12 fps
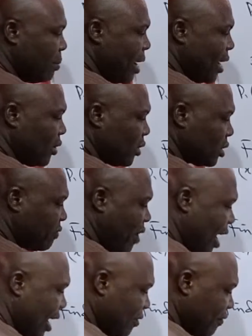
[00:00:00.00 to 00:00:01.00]
minus
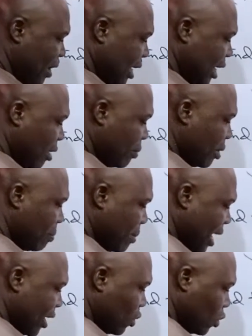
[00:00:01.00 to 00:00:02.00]
5, and that will be
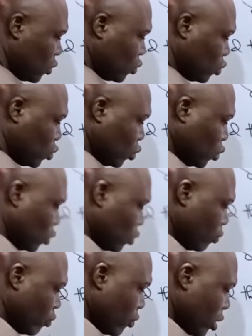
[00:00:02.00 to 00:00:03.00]
minus 2,
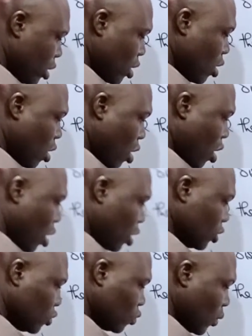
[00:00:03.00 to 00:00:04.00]
all
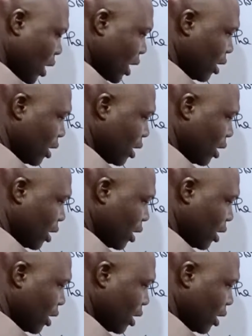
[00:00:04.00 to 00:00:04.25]
squared,